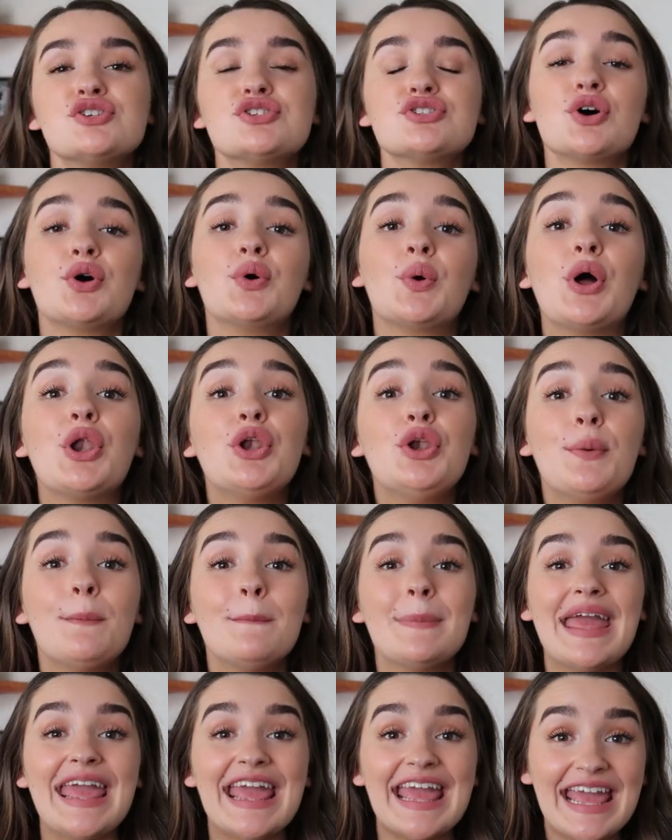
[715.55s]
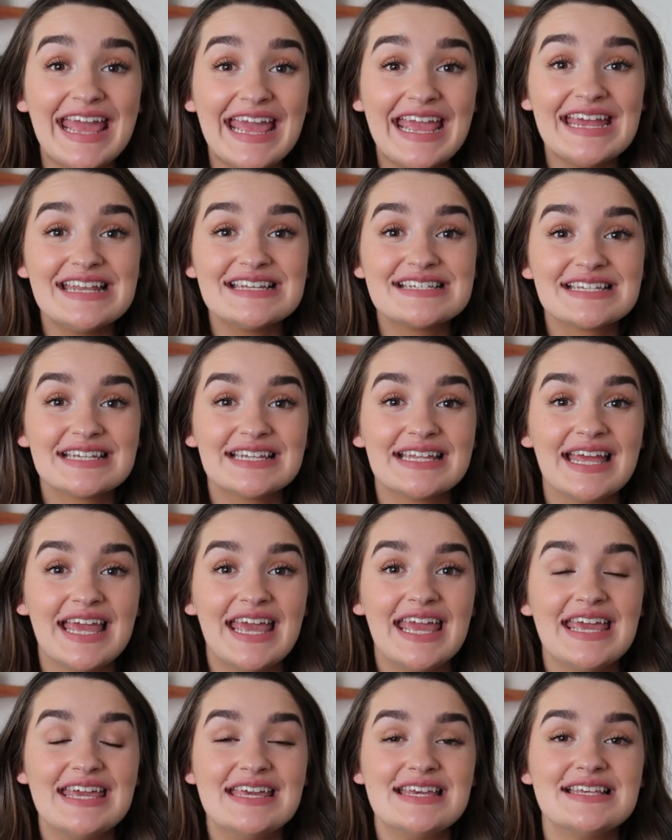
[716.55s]
So number eight
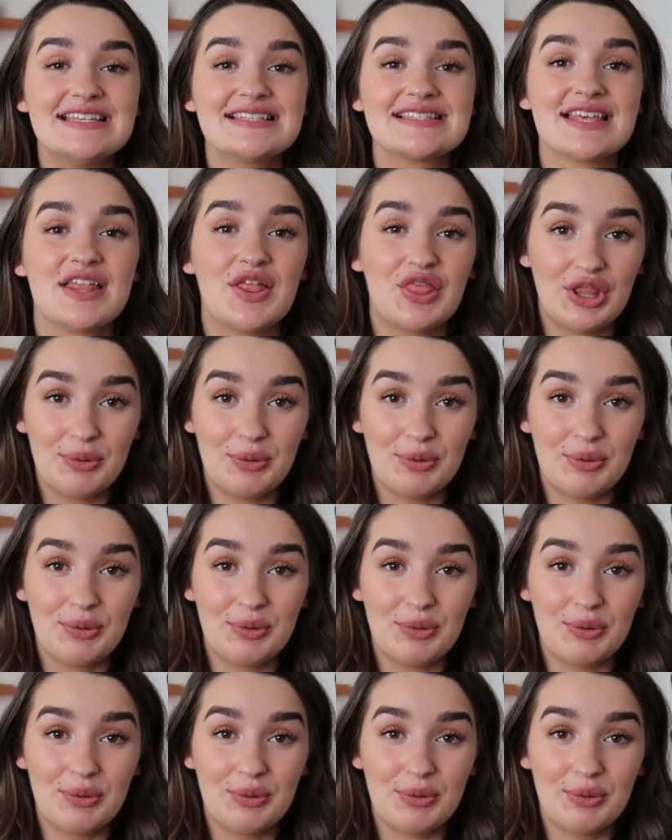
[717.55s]
is